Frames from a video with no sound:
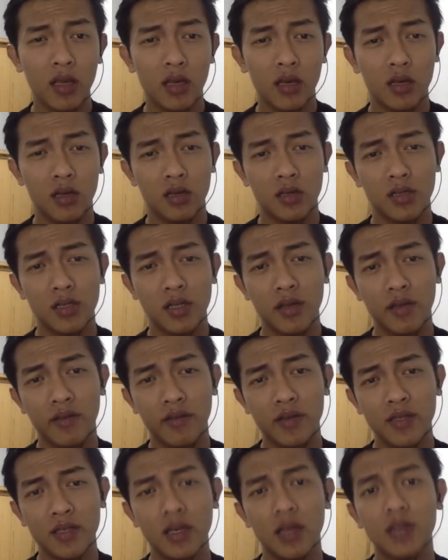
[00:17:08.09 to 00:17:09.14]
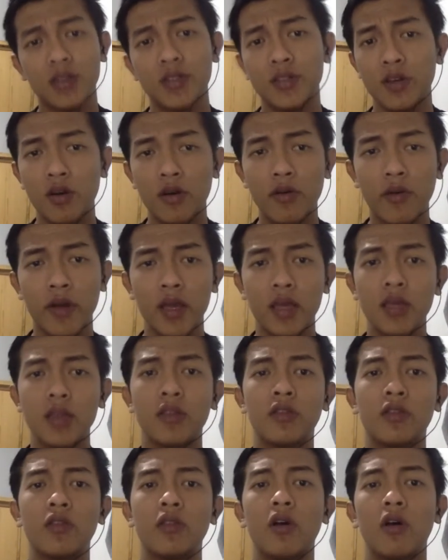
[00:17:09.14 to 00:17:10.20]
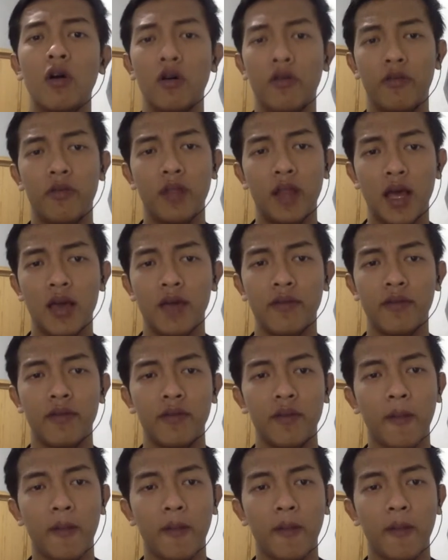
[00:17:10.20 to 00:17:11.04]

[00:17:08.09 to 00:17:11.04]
a service as your way of life.